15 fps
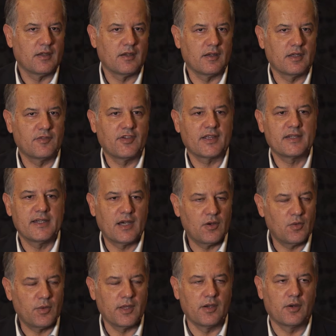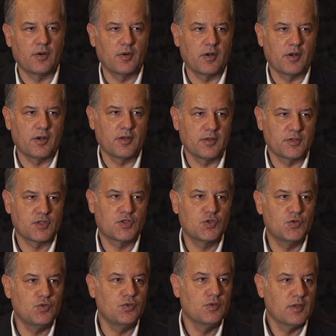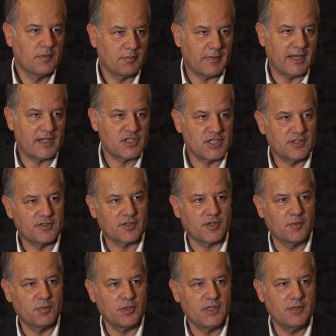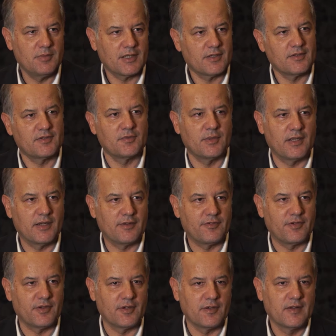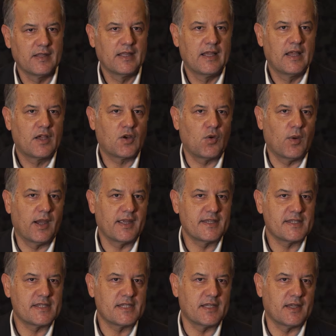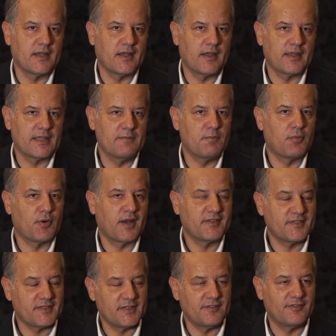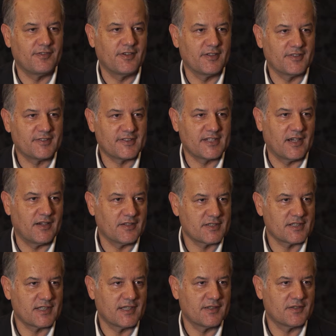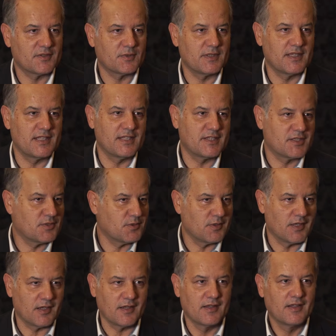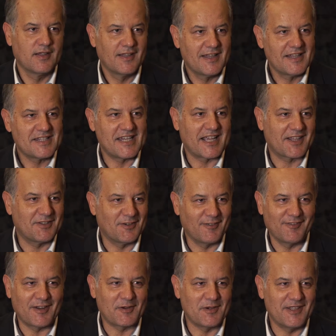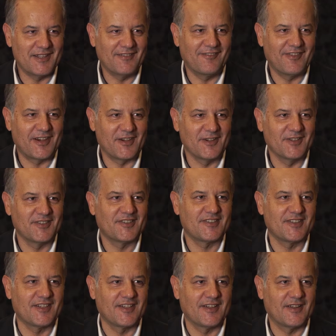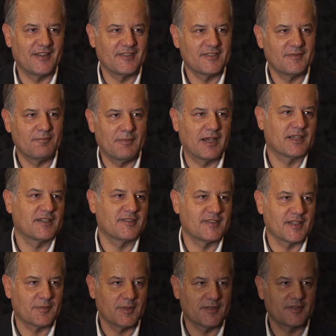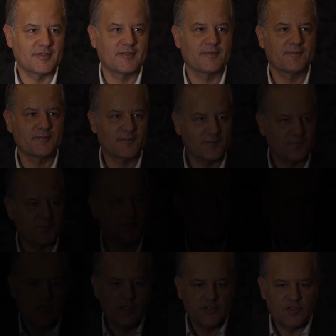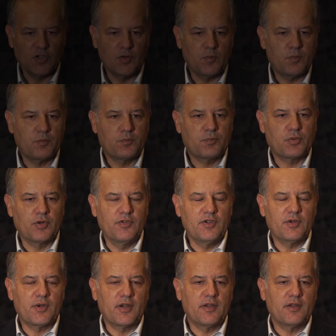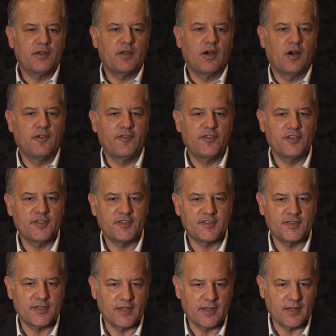In fact, now we are two managing the company because we have a quite impressive start and we need to tackle various market segments. So Proven Run offers